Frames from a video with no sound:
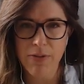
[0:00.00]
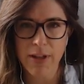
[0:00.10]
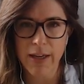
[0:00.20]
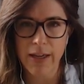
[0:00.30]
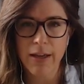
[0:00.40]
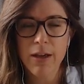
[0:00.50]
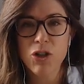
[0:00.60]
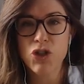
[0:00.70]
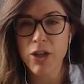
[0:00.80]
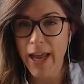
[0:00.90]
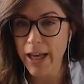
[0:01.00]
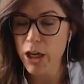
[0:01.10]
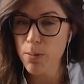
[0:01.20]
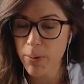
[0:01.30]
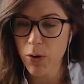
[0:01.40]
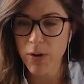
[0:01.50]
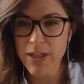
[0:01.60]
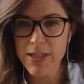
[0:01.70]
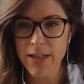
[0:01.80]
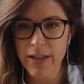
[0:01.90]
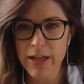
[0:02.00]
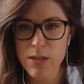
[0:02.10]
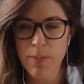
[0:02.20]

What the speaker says: the genetic components to this,